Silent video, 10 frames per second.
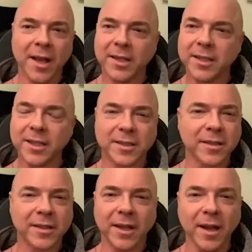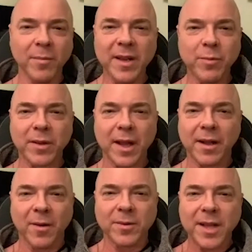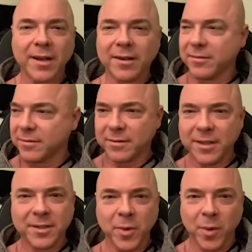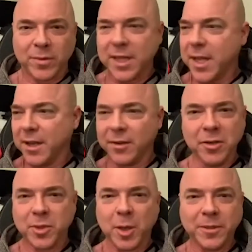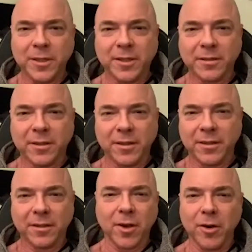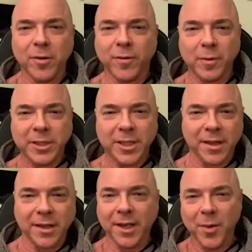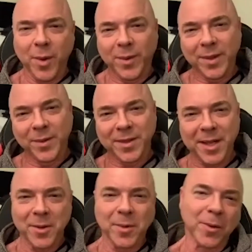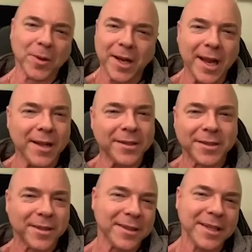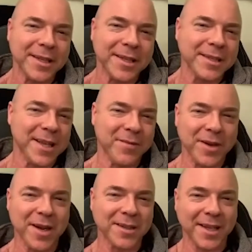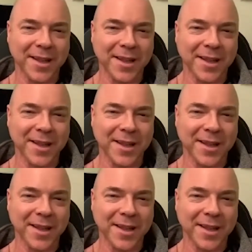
Just unbelievable. I was like, literally, we were staying in rooms opposite the corridor from each other, and they would all go down to the theatre every night together.